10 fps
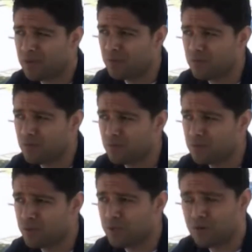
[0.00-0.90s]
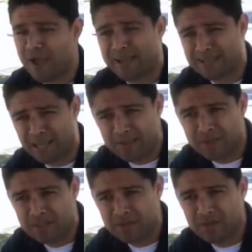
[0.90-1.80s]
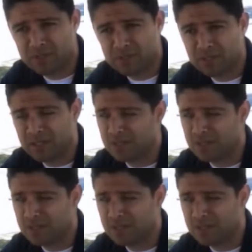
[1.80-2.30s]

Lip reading: you treat your academics seriously.